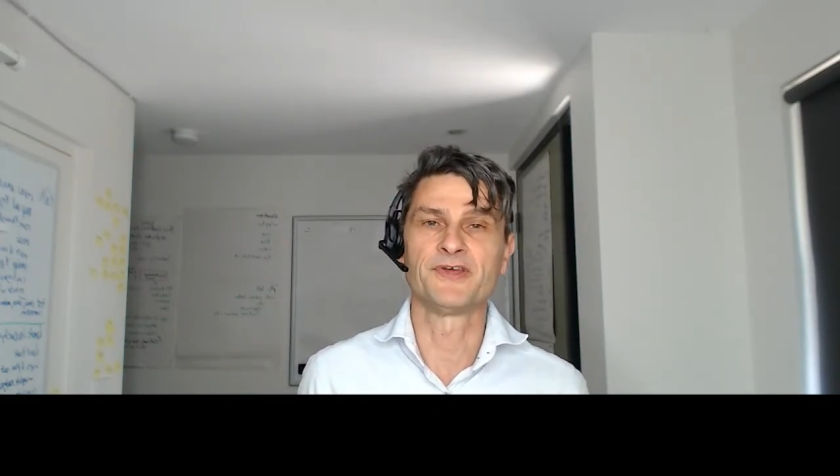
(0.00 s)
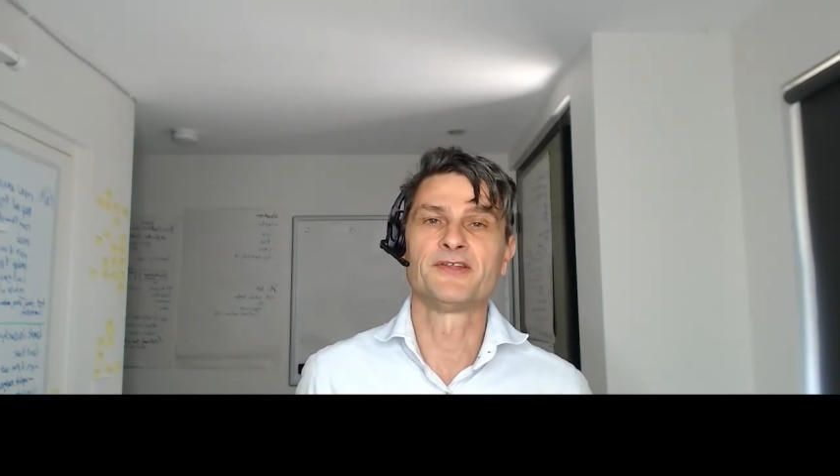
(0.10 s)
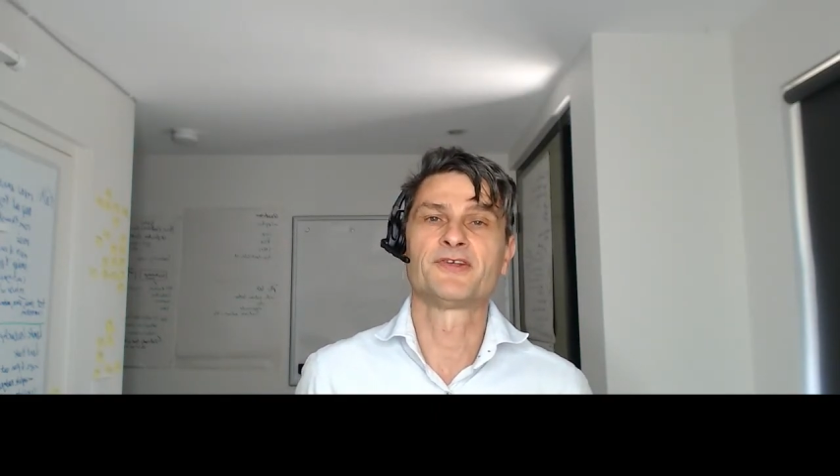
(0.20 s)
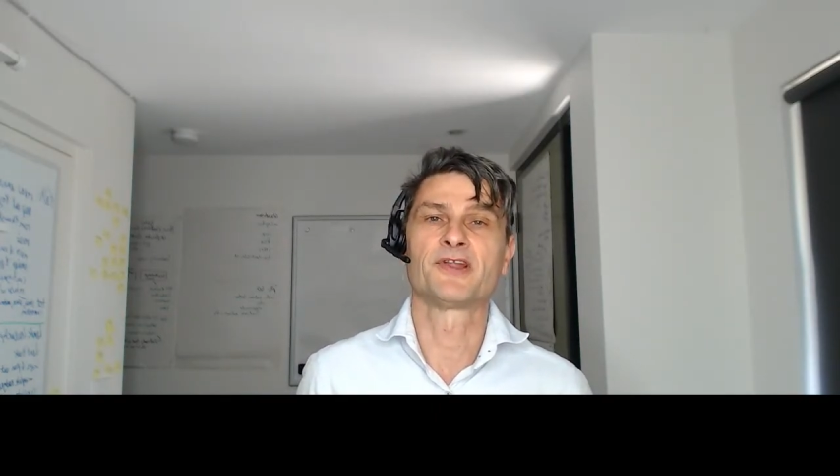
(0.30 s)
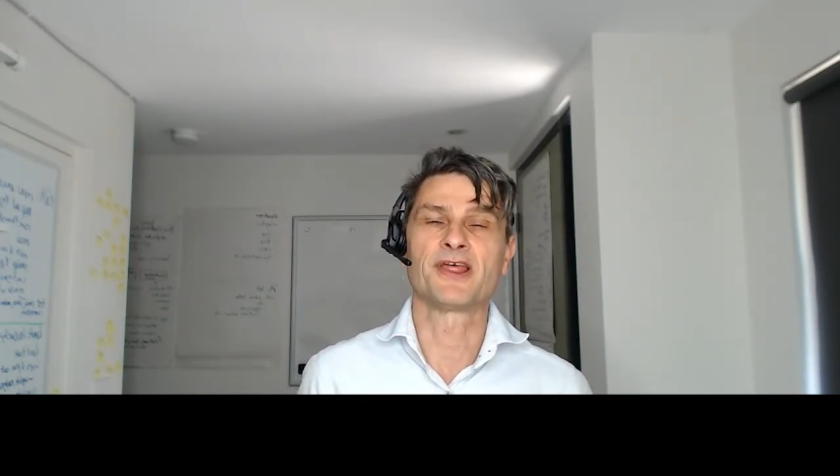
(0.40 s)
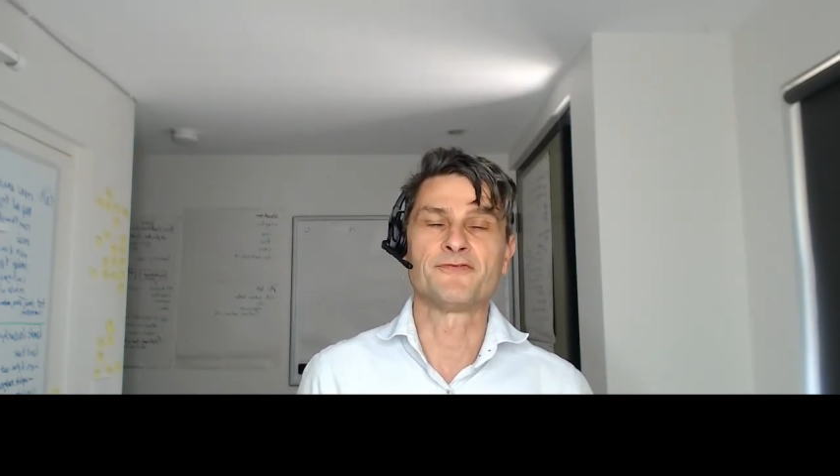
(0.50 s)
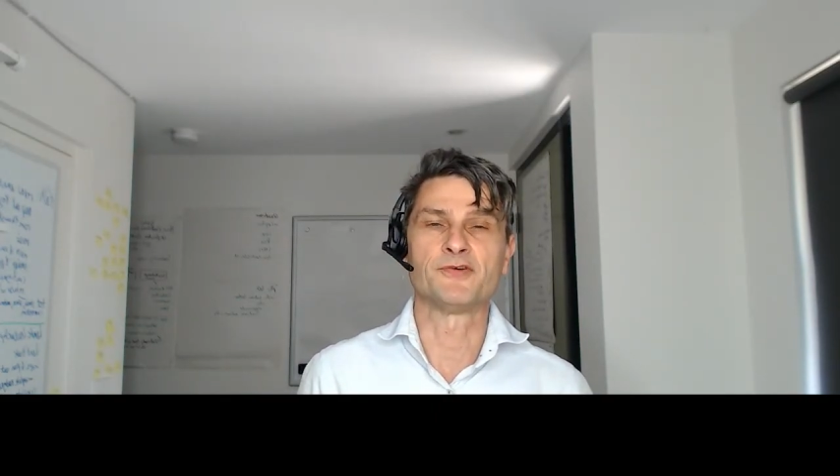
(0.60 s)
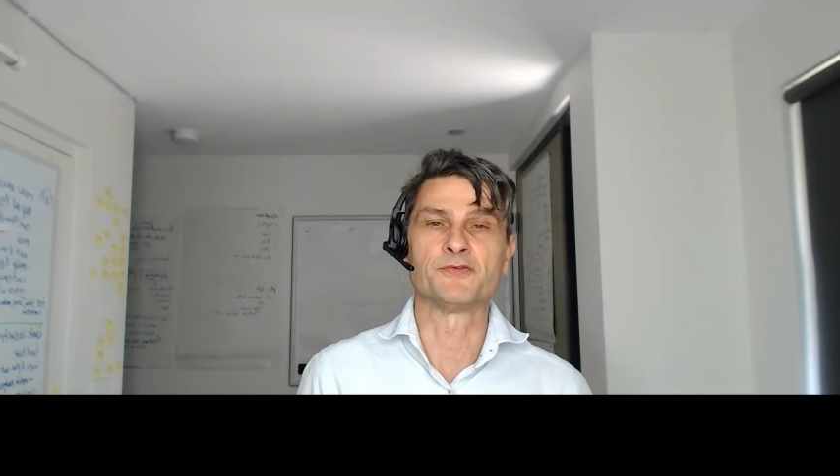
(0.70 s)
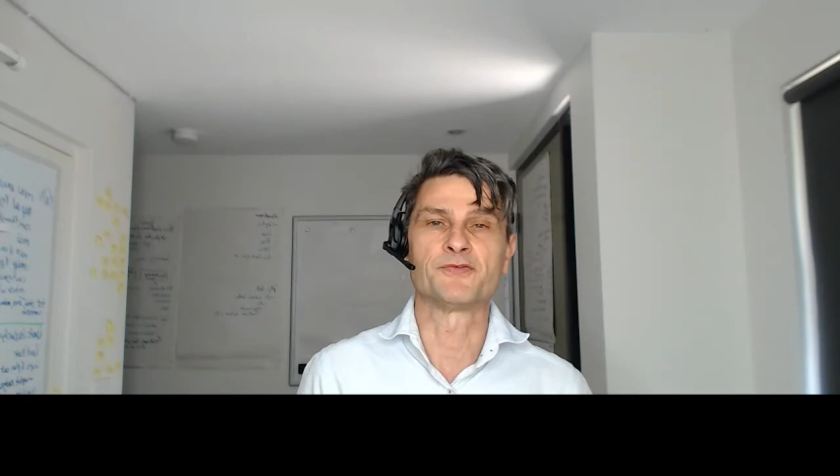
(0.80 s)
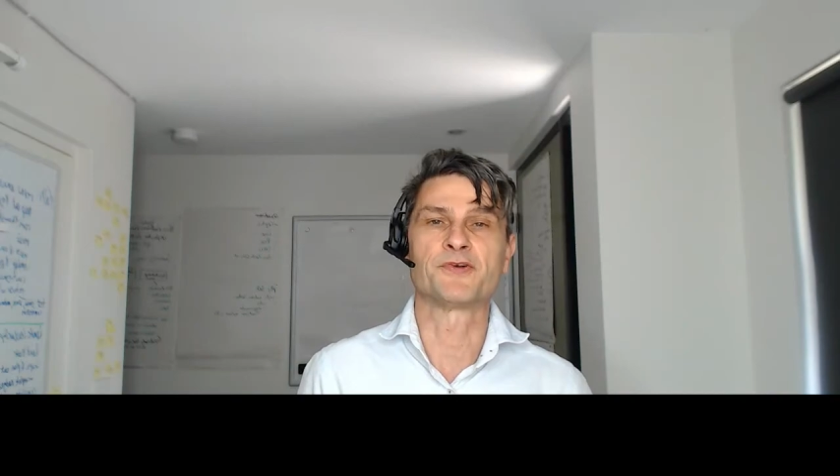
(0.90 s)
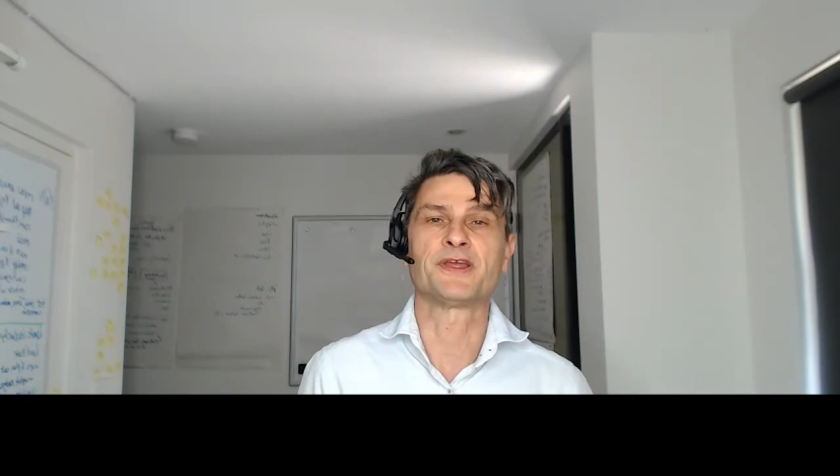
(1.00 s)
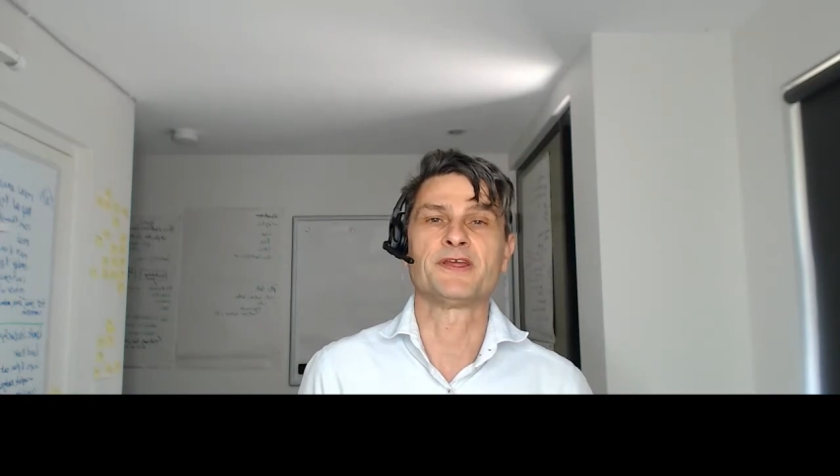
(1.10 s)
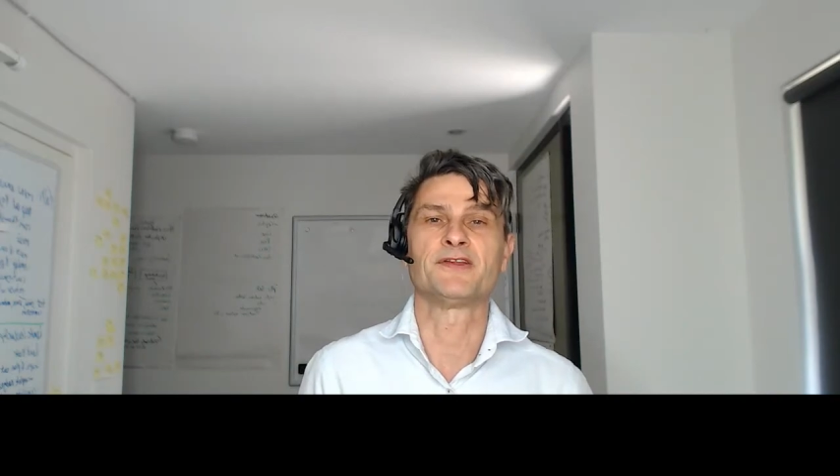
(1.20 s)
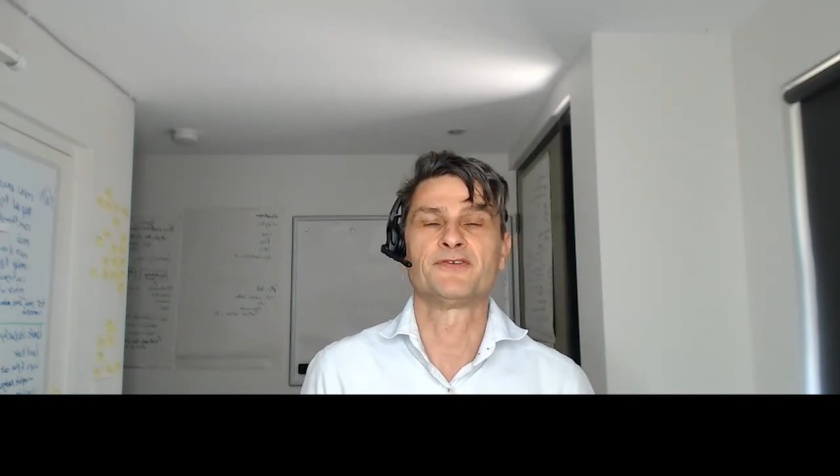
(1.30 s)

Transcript: to leave you free